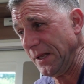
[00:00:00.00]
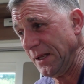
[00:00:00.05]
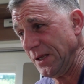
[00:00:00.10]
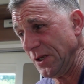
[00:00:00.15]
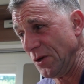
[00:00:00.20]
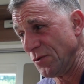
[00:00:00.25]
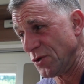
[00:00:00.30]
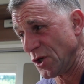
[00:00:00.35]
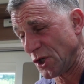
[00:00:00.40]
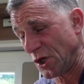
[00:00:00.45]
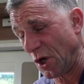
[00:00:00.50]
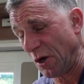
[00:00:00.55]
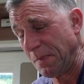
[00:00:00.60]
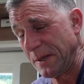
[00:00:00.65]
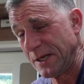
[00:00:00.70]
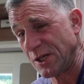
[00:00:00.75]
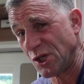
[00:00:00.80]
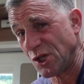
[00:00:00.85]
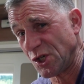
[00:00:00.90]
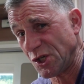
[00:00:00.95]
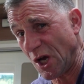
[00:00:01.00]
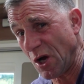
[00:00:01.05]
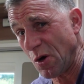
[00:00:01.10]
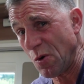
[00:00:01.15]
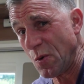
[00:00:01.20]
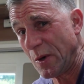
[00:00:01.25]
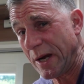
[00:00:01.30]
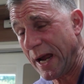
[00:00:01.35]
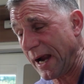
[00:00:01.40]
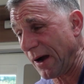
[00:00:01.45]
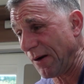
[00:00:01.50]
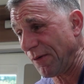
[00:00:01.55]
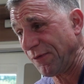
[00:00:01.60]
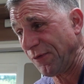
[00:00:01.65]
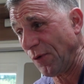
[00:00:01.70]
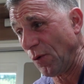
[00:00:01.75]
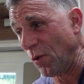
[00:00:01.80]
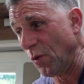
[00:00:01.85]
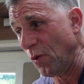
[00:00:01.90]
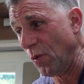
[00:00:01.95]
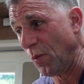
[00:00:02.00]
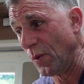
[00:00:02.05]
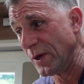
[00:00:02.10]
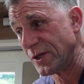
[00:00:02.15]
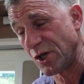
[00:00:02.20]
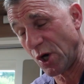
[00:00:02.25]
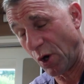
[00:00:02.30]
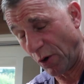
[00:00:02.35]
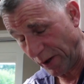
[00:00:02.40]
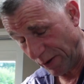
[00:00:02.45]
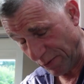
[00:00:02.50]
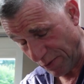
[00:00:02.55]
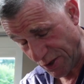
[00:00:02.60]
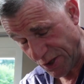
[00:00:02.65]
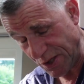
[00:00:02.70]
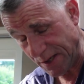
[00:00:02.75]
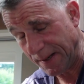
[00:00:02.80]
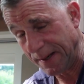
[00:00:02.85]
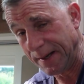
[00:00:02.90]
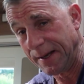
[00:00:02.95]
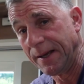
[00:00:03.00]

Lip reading: you just got to be so careful with tyres.